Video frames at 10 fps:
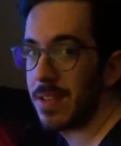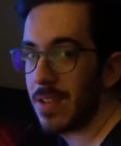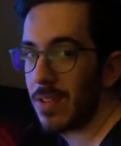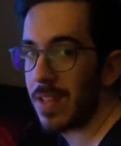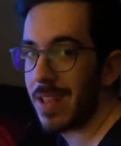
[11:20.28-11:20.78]
hey,
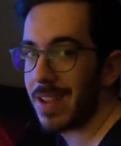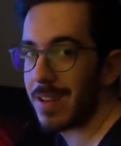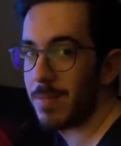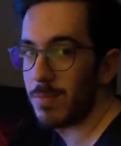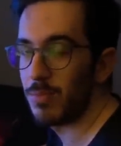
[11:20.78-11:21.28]
hold on,
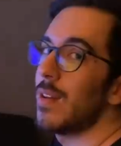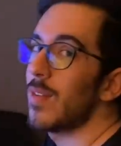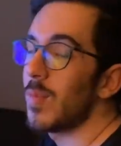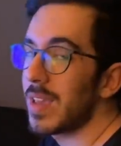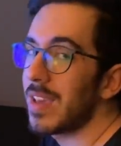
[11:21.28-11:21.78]
um,
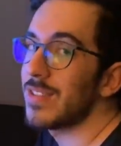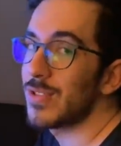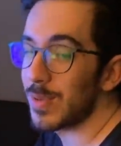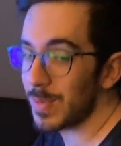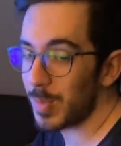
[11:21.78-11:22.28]
oh my
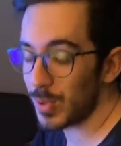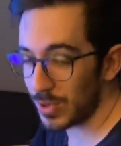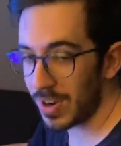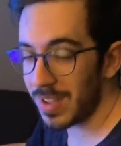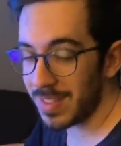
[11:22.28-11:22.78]
gosh, put
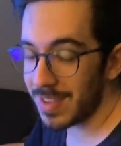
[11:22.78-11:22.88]
your hand